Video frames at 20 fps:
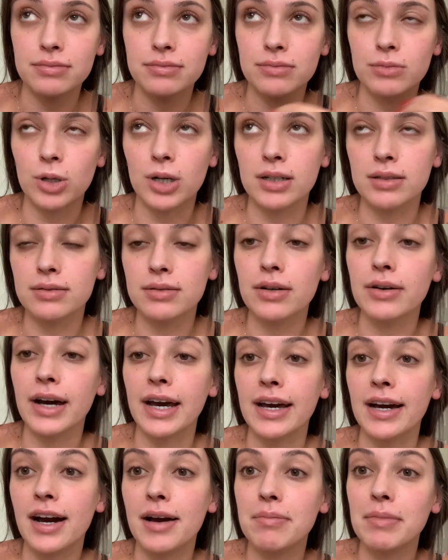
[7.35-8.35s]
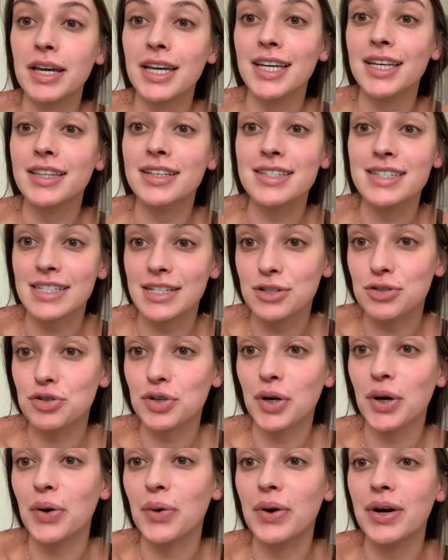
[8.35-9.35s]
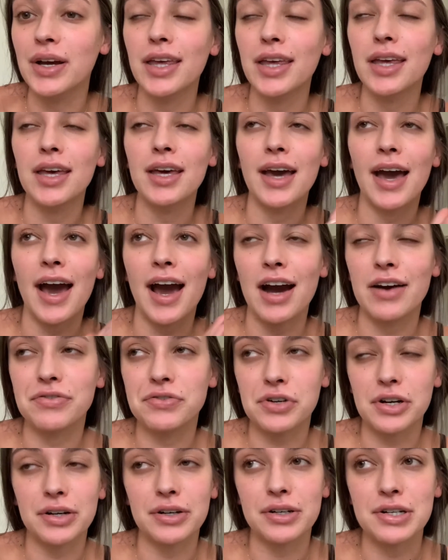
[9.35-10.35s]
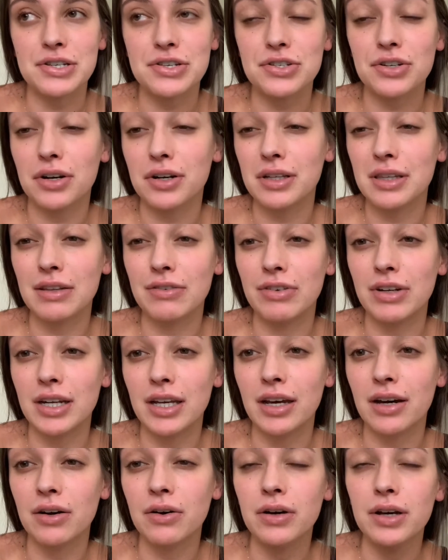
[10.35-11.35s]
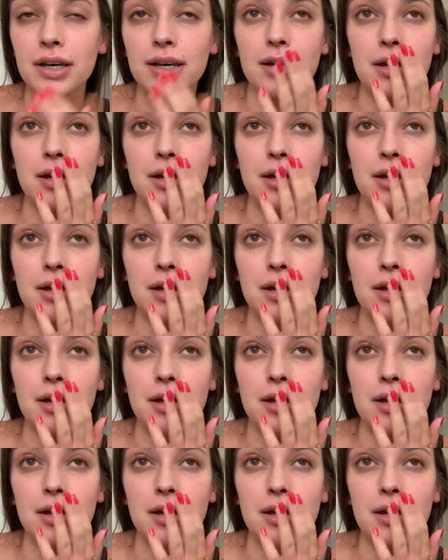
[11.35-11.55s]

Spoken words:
Well, okay, I'm making this intro after I already started the video.